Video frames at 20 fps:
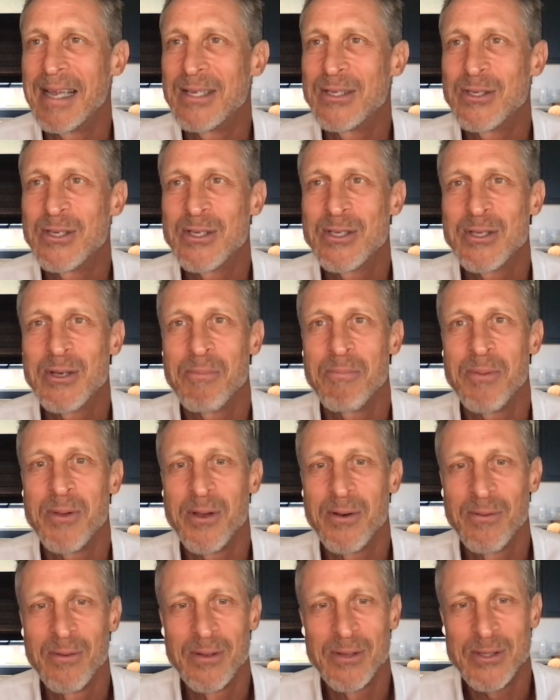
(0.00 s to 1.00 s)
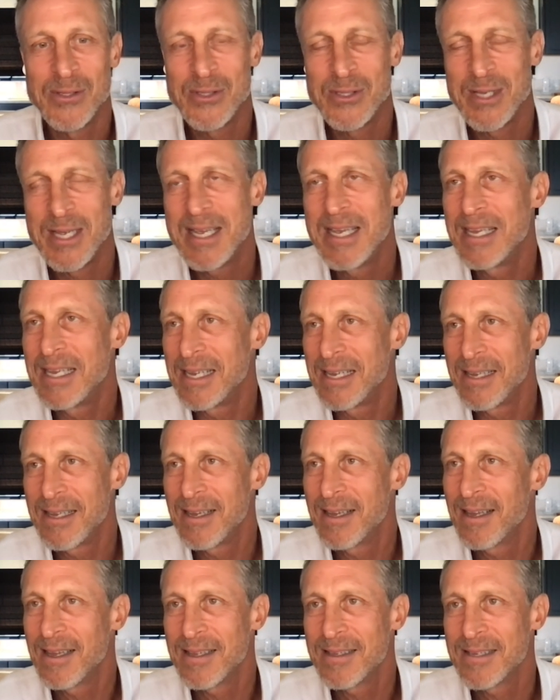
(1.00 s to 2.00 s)
uh, it's just so beautiful to
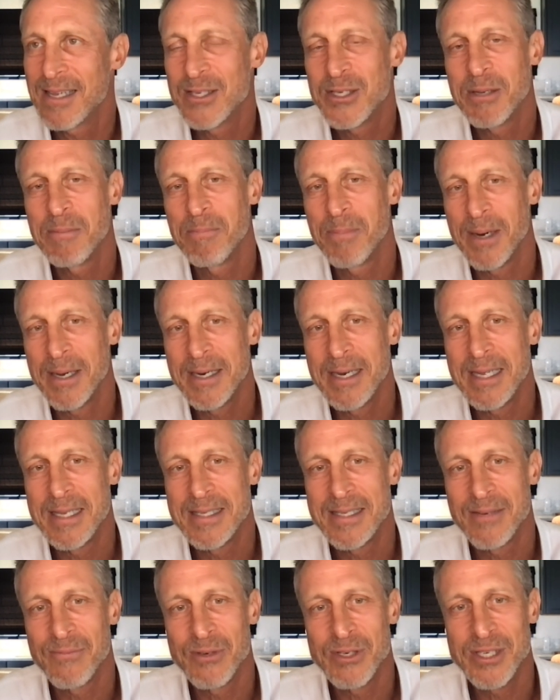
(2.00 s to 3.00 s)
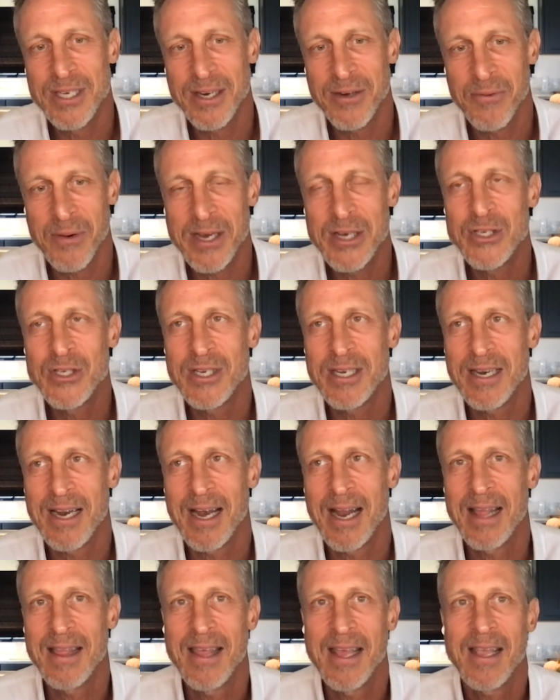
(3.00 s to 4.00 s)
see uh, such abundance and
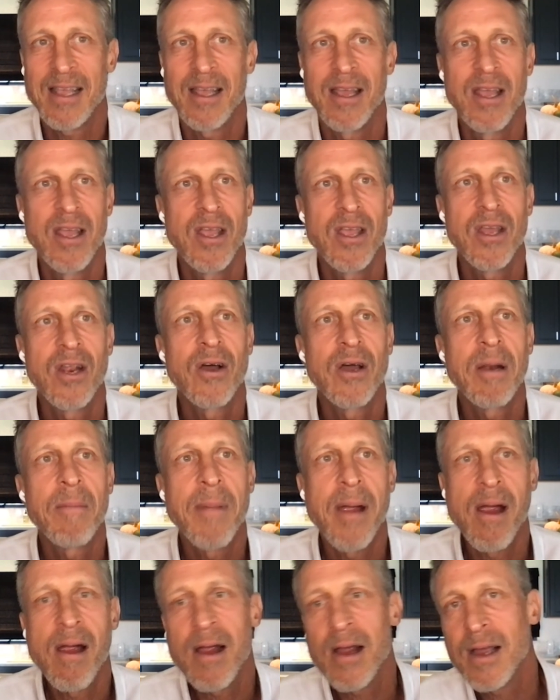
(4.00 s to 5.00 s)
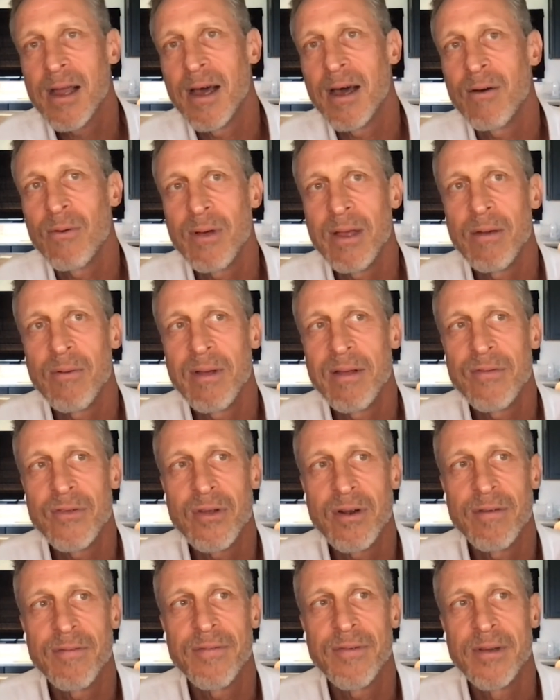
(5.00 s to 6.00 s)
regeneration and i think you know in america we,
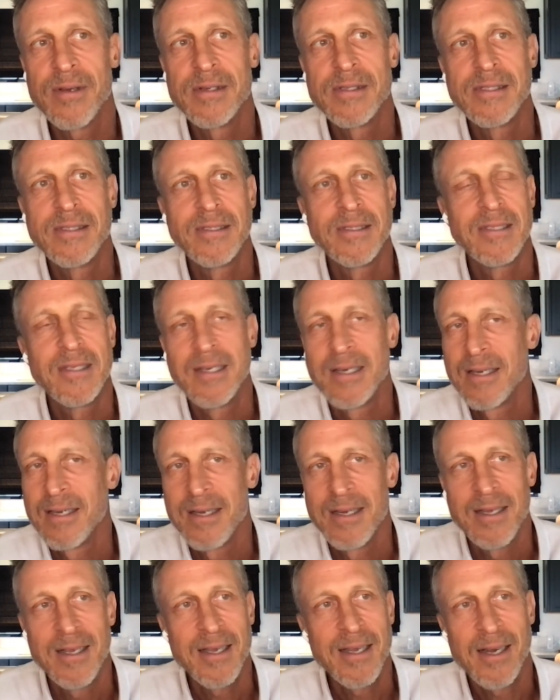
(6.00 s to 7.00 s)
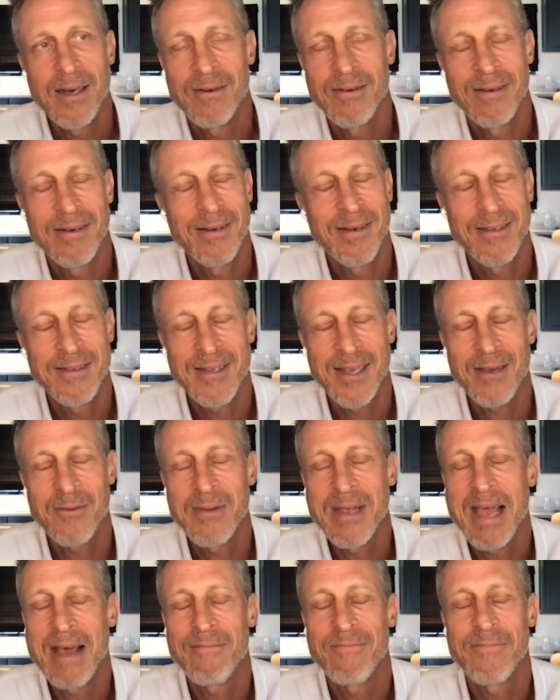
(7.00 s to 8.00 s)
we've sort of you know
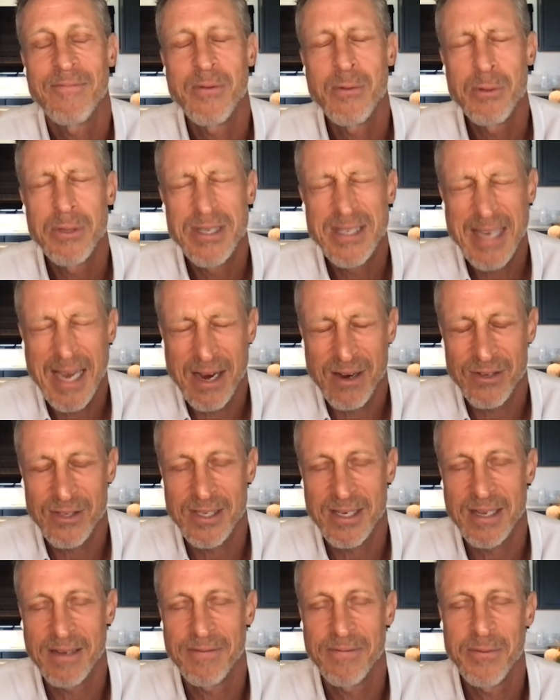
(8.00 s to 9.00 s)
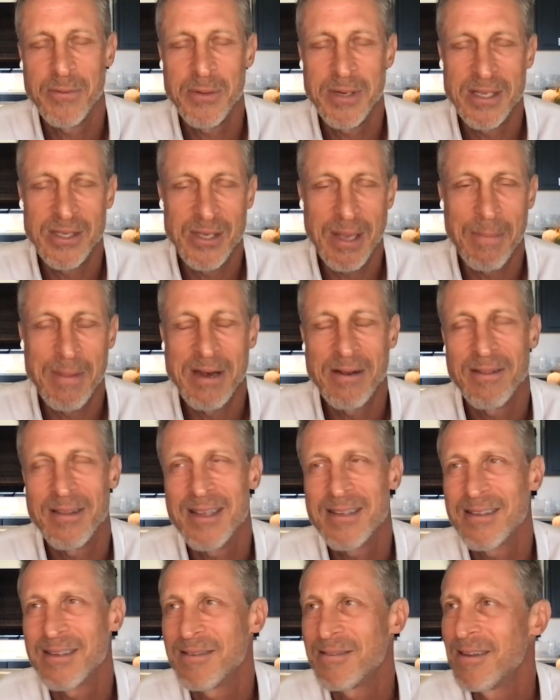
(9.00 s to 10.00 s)
it's like we have food scarcity food is i
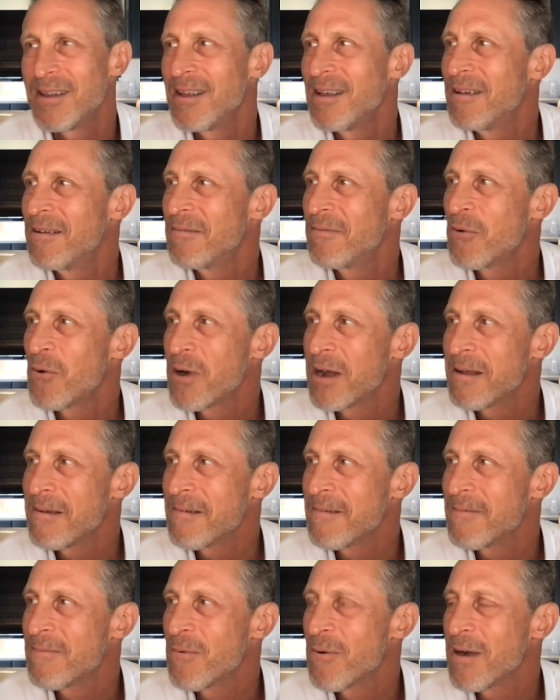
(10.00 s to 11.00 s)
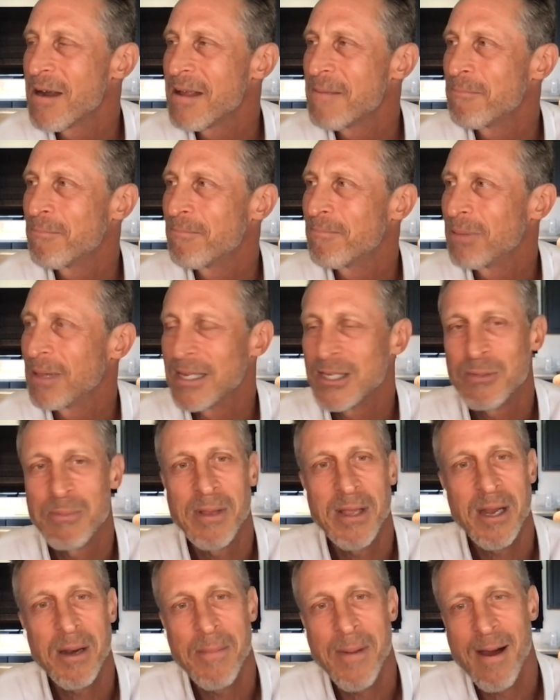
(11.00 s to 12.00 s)
mean listen 40 40
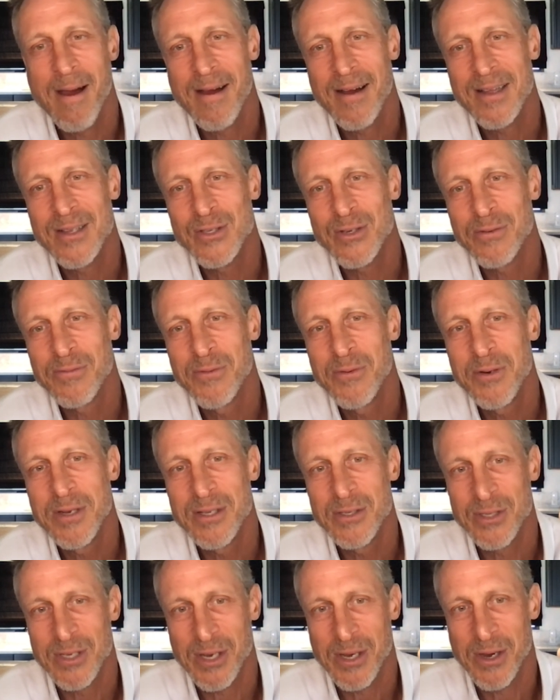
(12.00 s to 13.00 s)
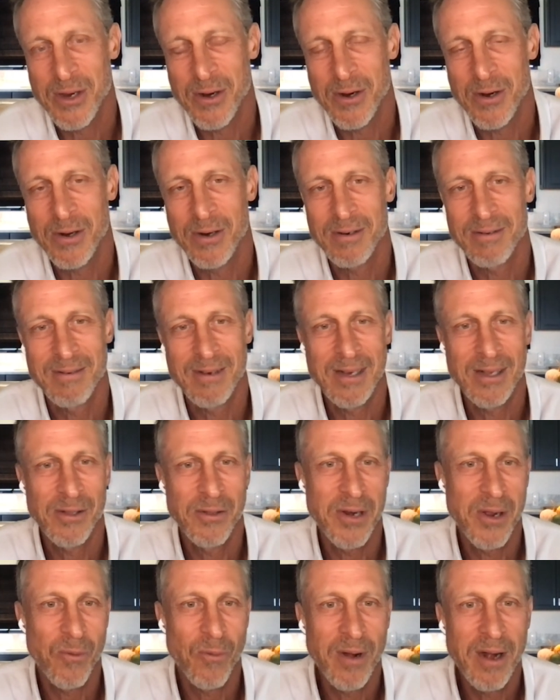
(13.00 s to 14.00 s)
plus million americans are food insecure
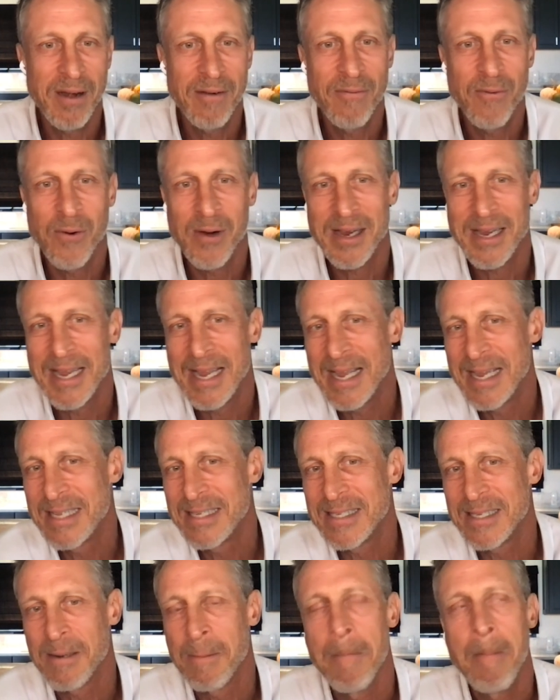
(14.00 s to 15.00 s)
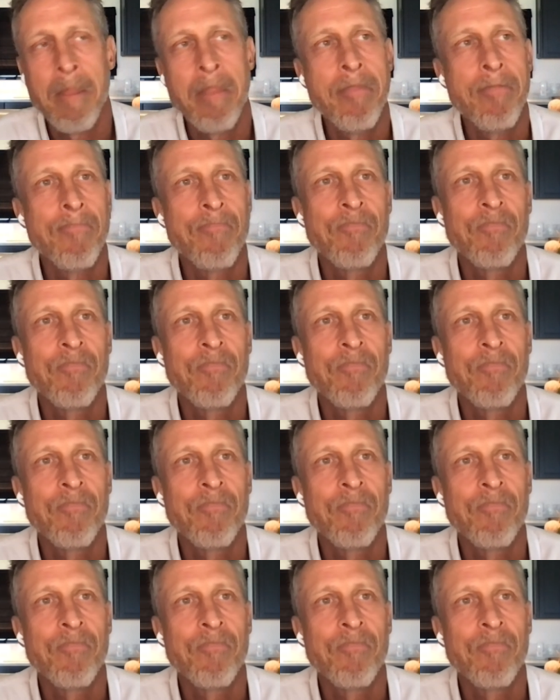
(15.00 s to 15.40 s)
including one in four kids and